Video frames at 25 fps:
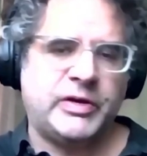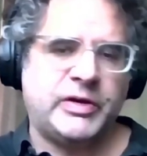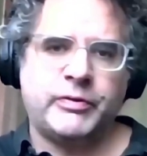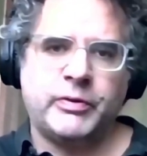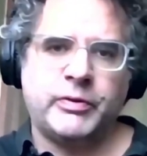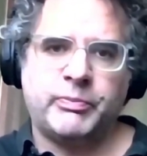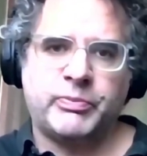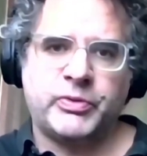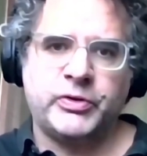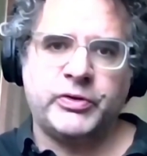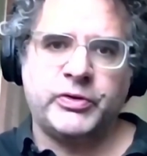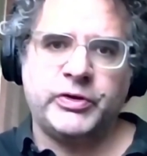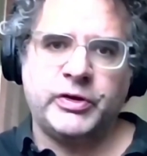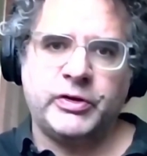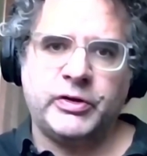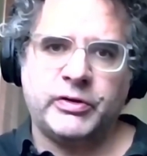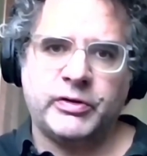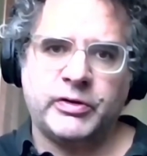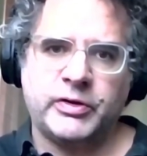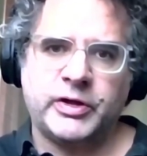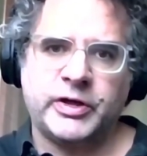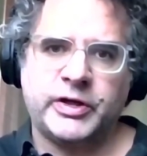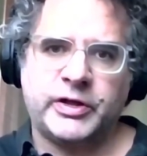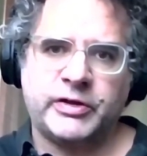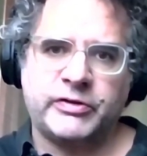We have a
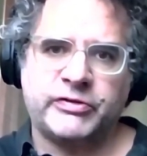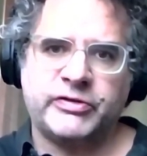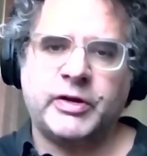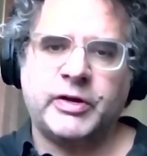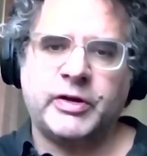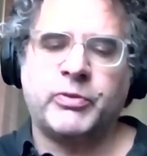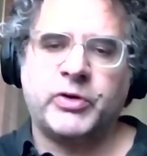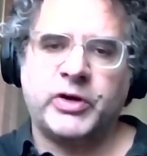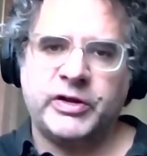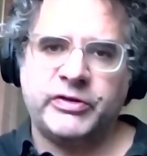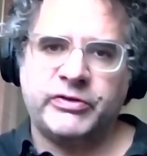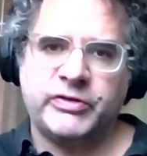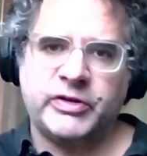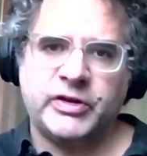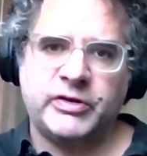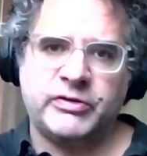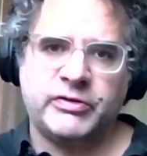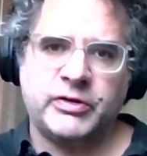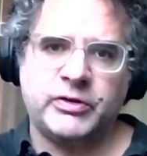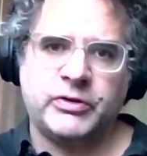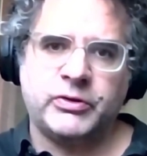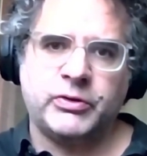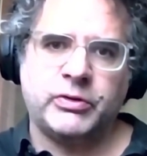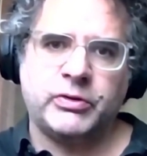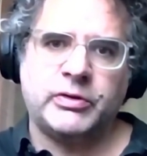brilliant like sub rights
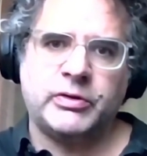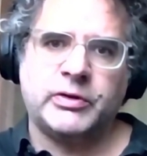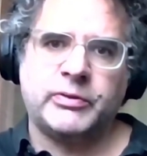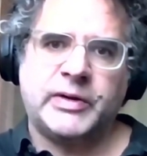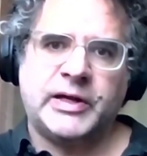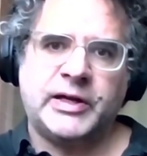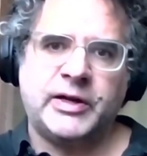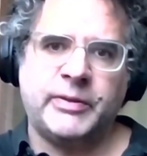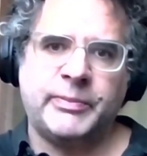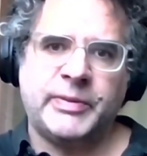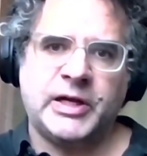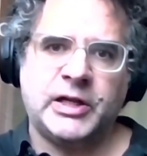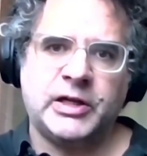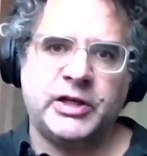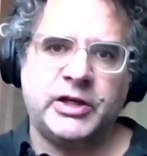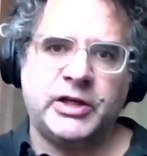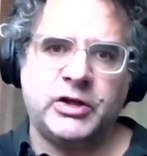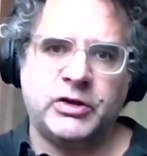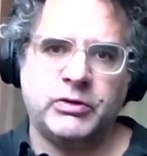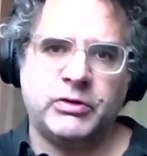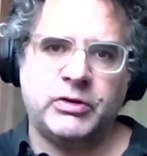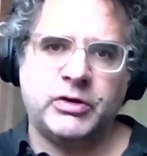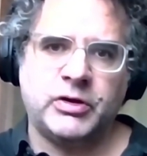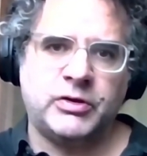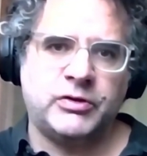agent called Lorella Belli who